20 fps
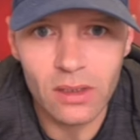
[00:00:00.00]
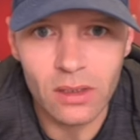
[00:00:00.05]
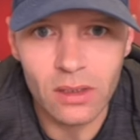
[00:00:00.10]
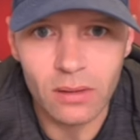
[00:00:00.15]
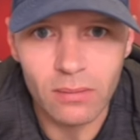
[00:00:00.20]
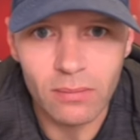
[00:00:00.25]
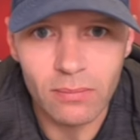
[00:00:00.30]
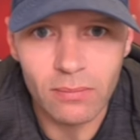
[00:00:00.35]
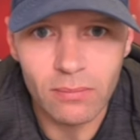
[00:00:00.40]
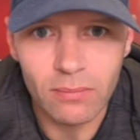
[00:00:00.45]

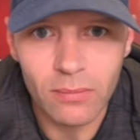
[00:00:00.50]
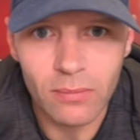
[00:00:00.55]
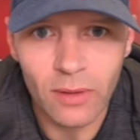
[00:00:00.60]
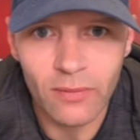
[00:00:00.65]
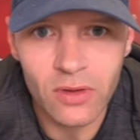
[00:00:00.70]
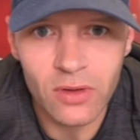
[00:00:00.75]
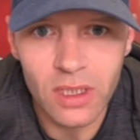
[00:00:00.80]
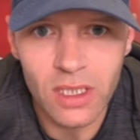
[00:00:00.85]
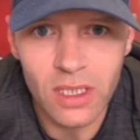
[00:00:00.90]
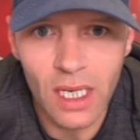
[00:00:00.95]
version
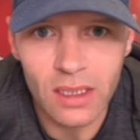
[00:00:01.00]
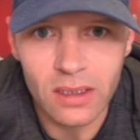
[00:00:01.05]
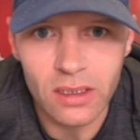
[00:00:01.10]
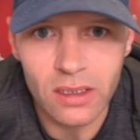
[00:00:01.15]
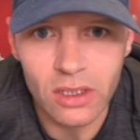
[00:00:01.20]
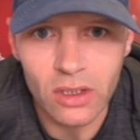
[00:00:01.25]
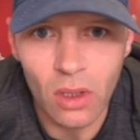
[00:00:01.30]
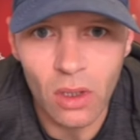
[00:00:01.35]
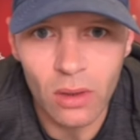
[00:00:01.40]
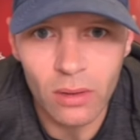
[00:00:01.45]
of
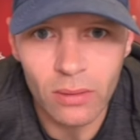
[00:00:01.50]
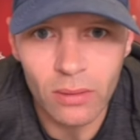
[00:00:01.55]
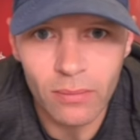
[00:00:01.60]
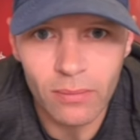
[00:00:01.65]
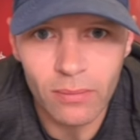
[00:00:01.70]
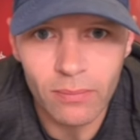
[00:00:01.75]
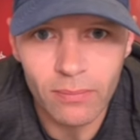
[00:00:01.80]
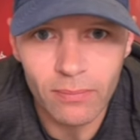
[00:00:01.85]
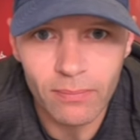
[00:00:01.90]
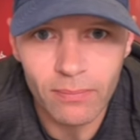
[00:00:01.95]
Jihadi John.
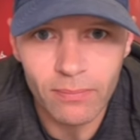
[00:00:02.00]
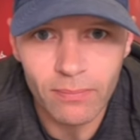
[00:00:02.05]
